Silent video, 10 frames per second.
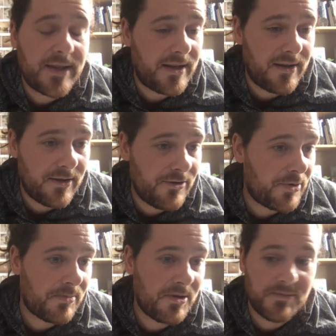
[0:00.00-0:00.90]
they had
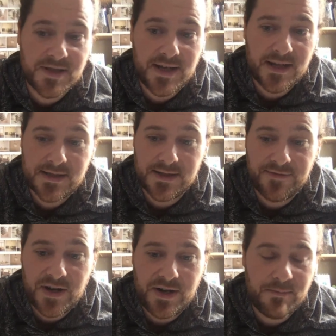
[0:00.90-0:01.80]
no problems, and that's a
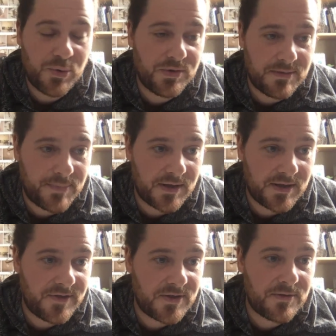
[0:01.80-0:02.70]
very important
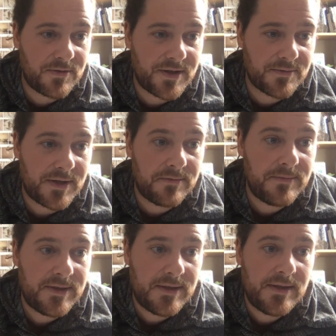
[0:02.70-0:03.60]
part of the story as well,